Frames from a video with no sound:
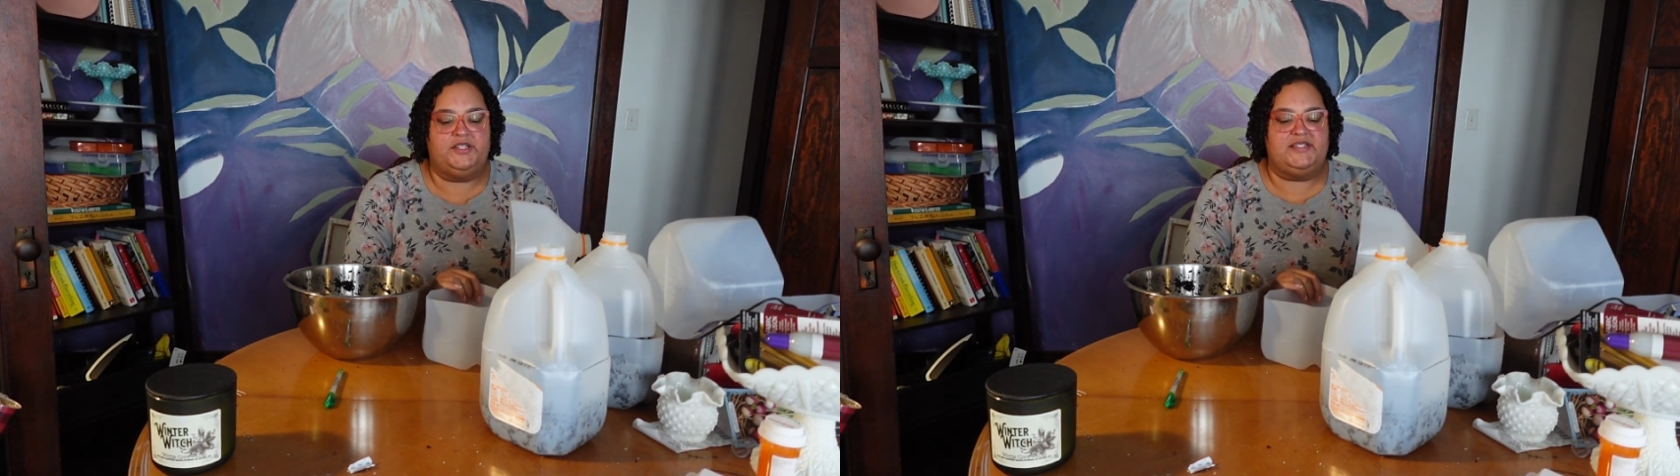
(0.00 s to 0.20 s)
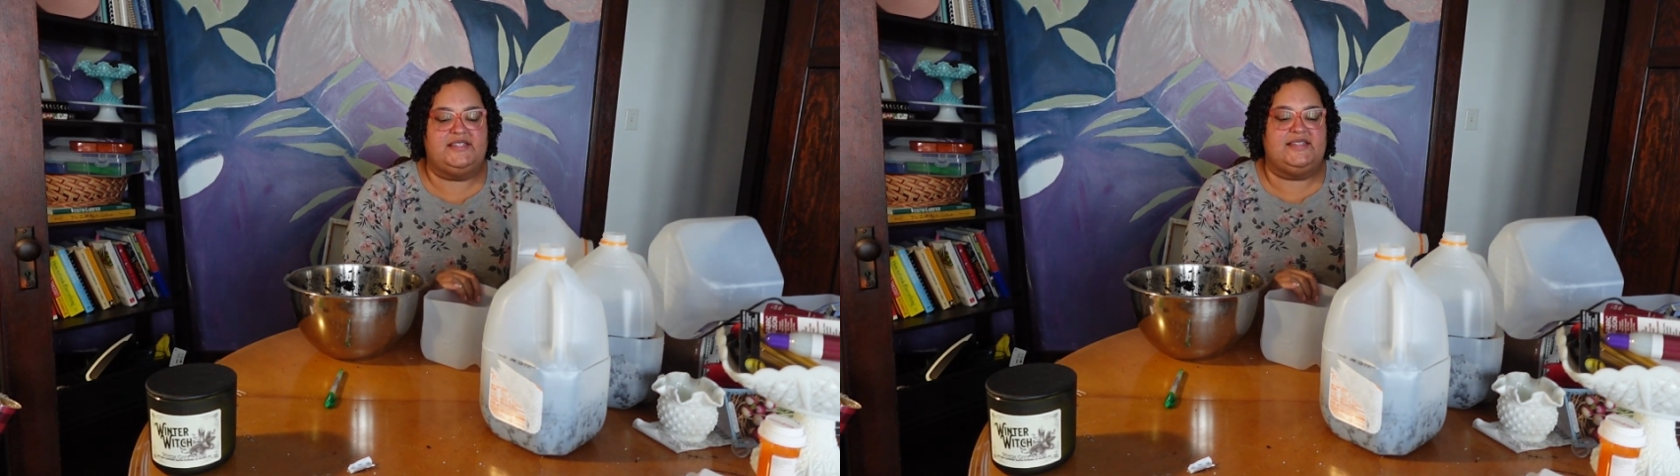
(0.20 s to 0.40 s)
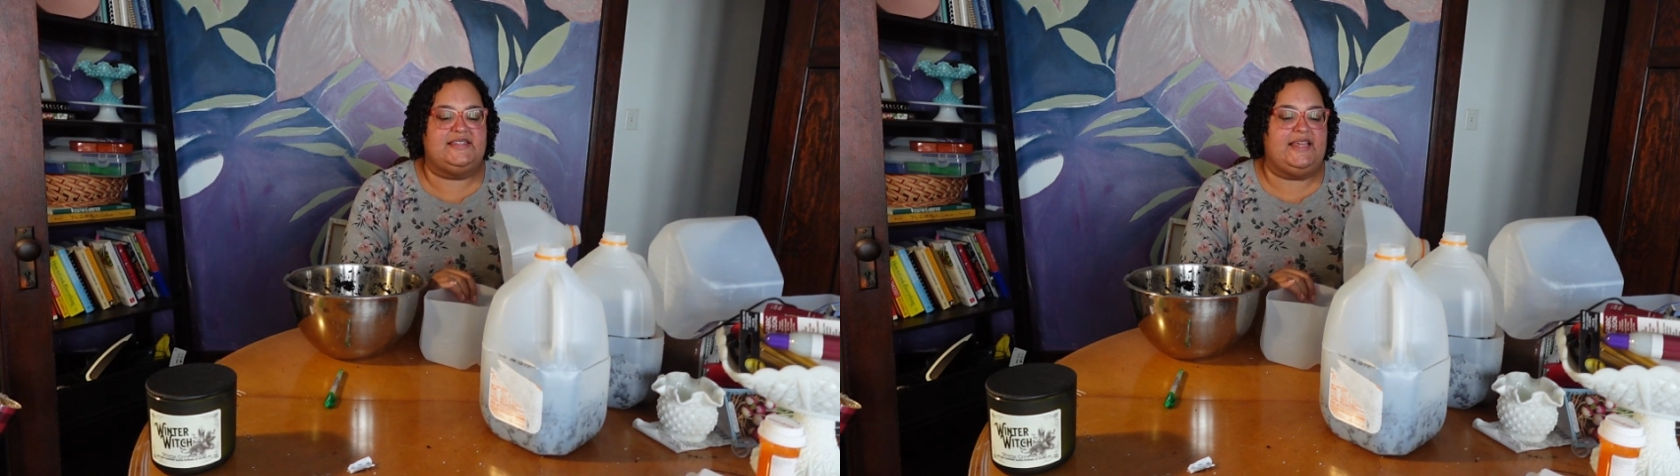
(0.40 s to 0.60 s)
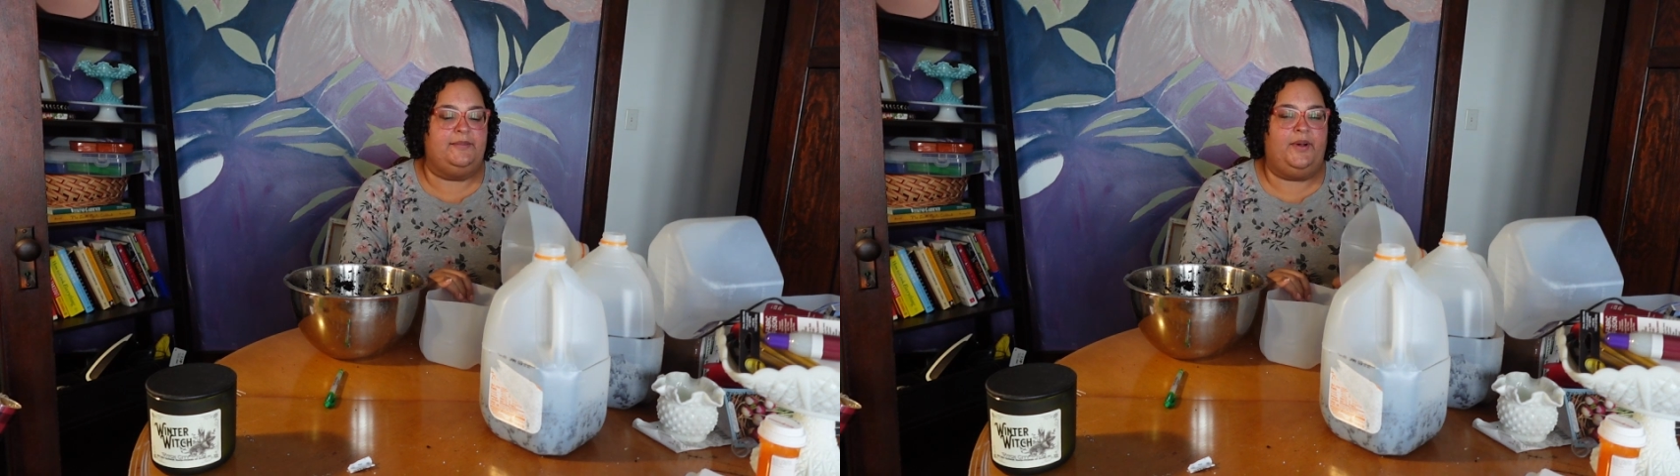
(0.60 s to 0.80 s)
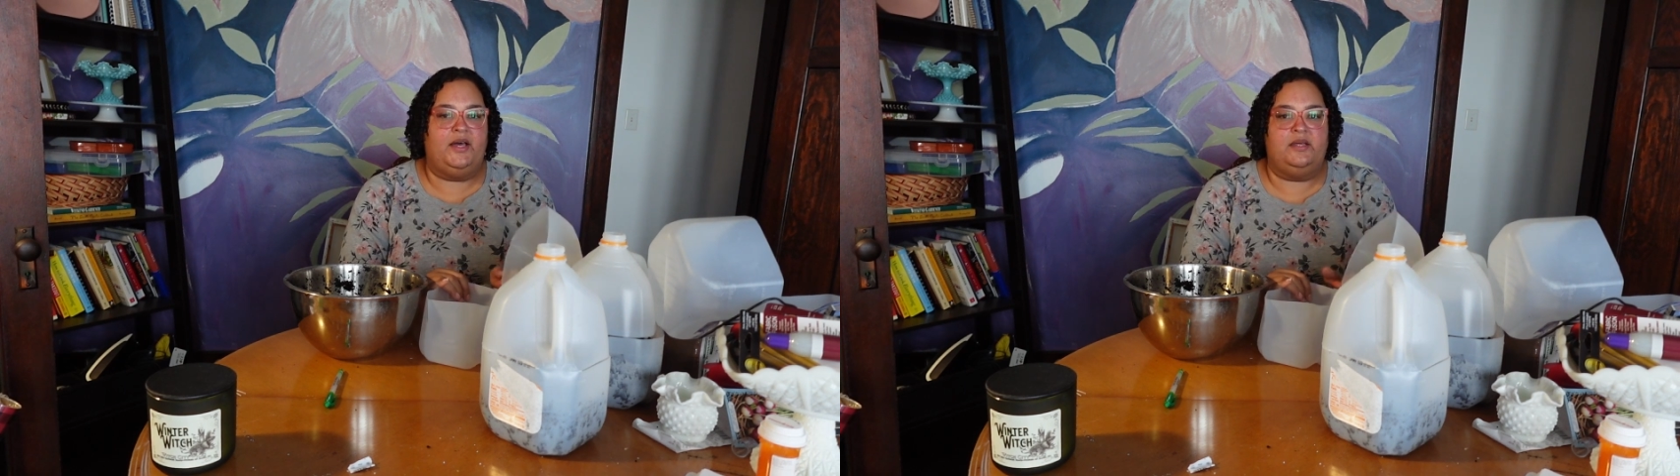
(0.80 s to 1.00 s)
This is the same
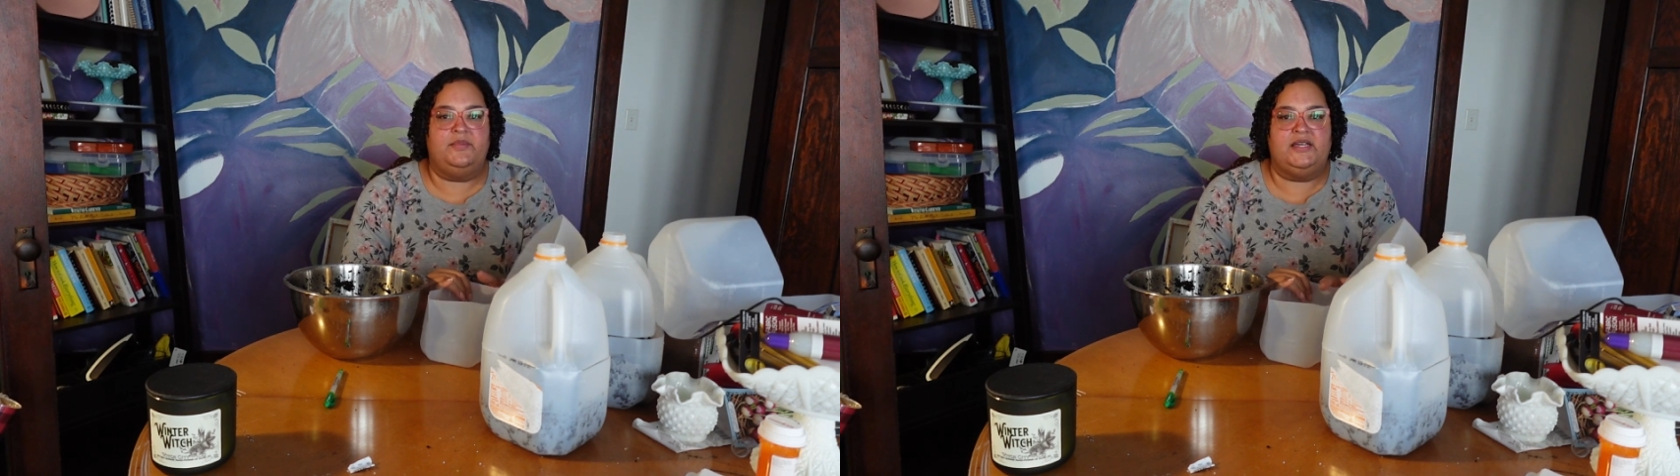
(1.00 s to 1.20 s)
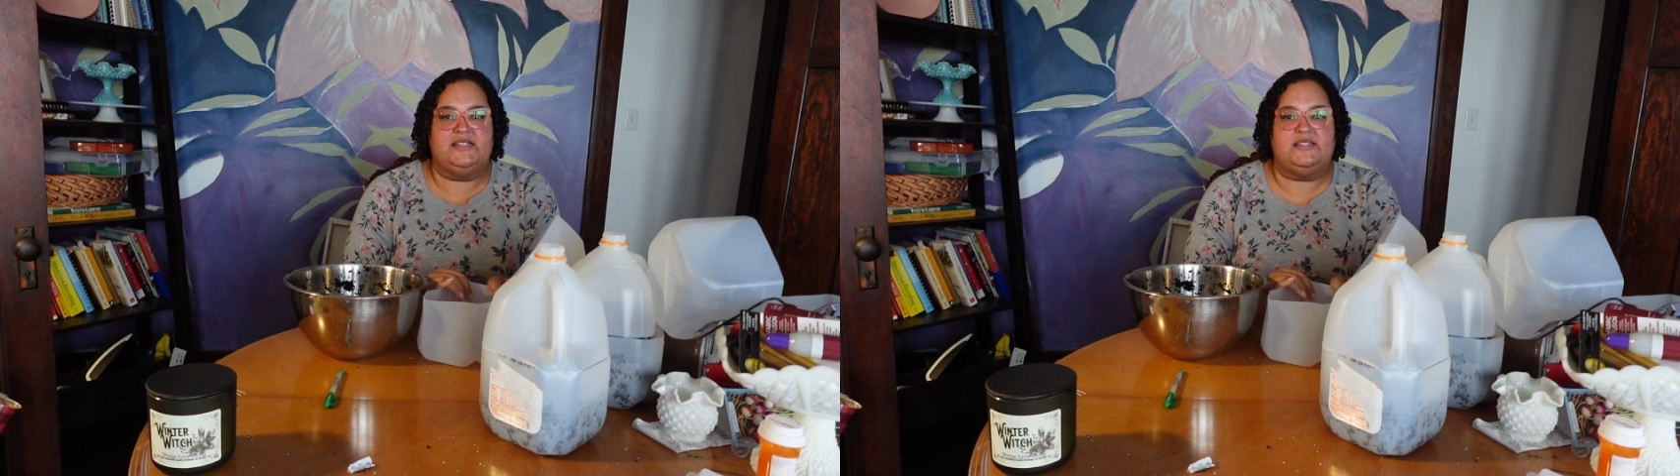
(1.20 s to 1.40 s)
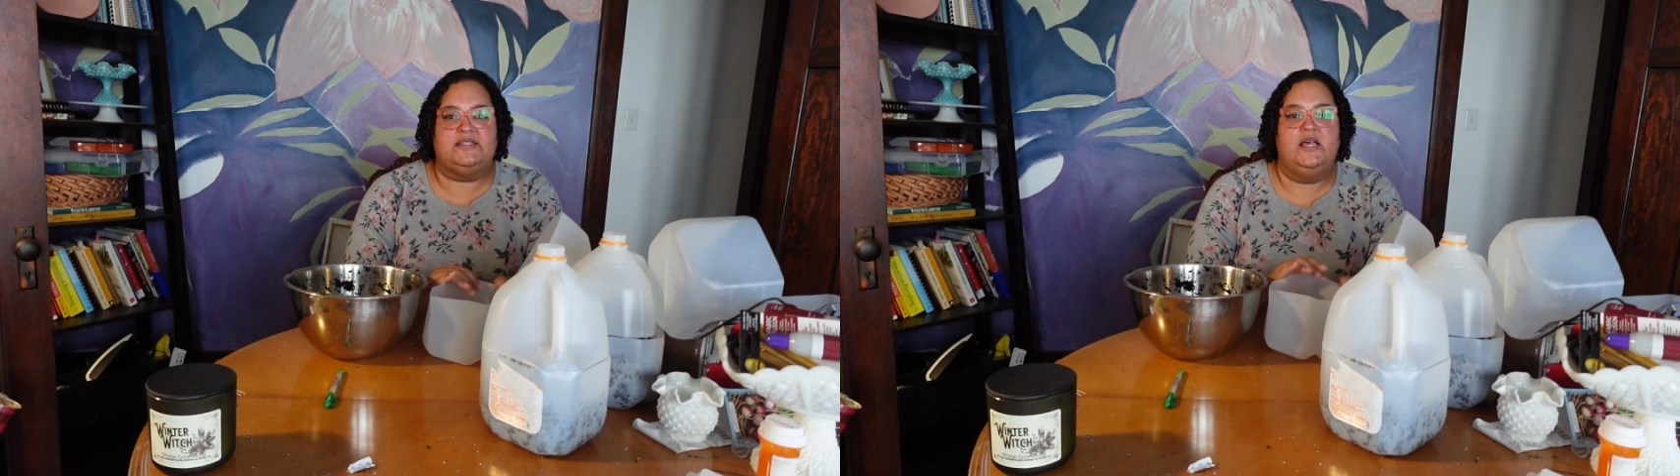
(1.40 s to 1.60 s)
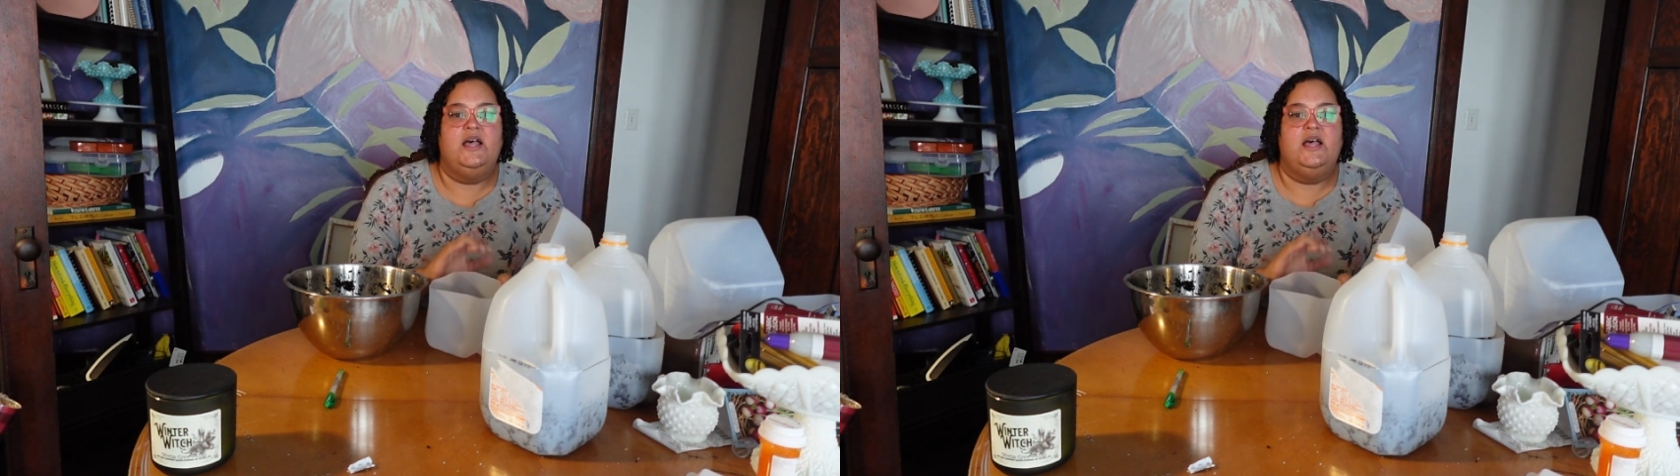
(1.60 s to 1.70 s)
potting mix